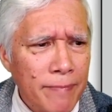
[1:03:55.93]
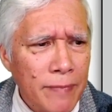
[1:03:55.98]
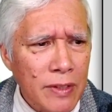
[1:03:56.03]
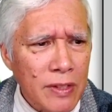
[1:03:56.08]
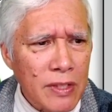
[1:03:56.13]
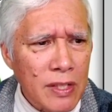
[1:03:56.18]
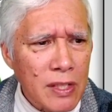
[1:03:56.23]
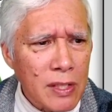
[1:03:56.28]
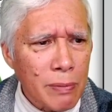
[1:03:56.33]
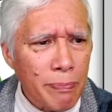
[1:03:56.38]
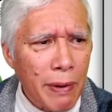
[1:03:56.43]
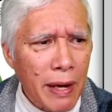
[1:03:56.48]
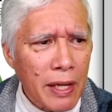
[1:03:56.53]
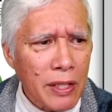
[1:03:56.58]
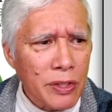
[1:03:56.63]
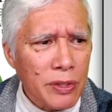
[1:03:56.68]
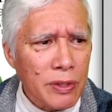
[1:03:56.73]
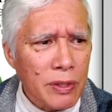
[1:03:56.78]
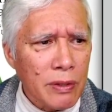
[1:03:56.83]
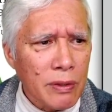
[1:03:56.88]

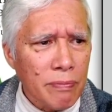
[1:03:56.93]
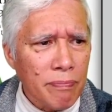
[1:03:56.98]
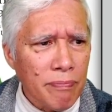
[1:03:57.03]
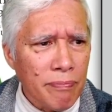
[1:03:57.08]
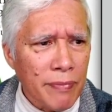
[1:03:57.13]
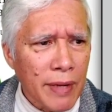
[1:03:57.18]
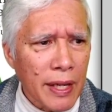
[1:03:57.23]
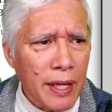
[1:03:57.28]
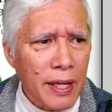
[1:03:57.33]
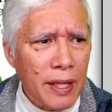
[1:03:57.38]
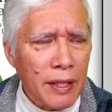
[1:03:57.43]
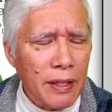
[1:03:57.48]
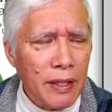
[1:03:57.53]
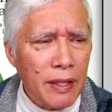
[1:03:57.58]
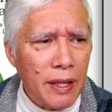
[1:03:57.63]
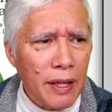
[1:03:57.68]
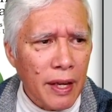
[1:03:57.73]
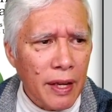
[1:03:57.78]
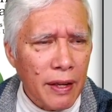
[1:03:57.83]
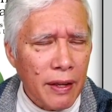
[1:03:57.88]
Dispatcher, main,
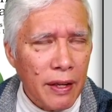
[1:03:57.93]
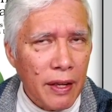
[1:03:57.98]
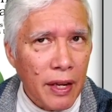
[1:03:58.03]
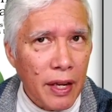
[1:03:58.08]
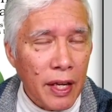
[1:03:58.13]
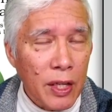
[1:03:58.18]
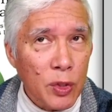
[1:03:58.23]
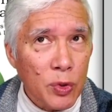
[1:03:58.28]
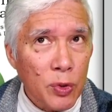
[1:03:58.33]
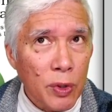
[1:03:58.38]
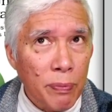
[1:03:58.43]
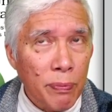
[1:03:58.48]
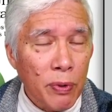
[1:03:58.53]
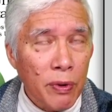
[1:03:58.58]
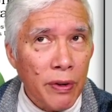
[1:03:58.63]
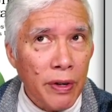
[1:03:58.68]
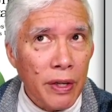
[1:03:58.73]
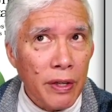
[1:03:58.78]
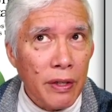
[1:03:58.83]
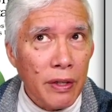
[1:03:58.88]
entry
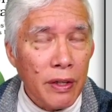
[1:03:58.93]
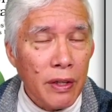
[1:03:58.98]
point.